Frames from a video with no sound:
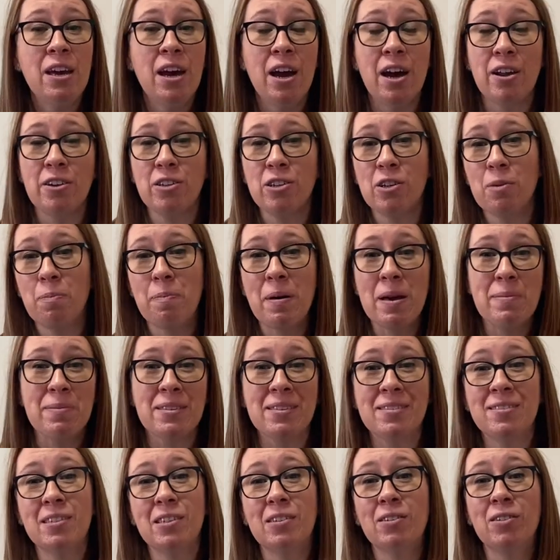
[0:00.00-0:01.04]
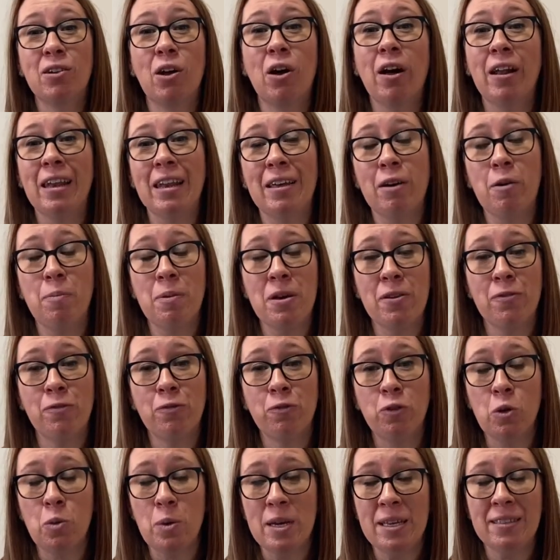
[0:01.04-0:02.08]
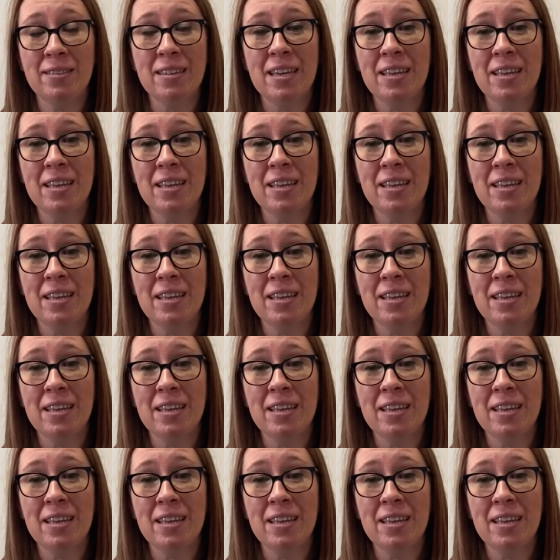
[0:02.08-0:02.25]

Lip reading: and your baby's still got a little bit of fluid